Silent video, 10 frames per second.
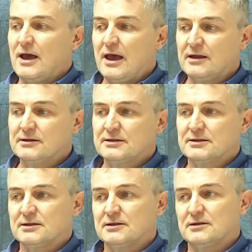And
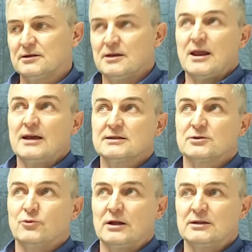
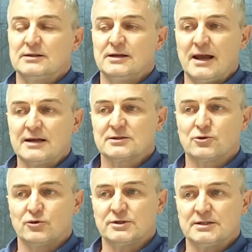next, what the next
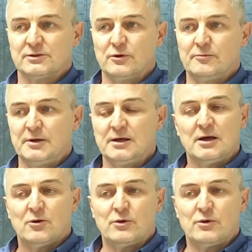courses will be,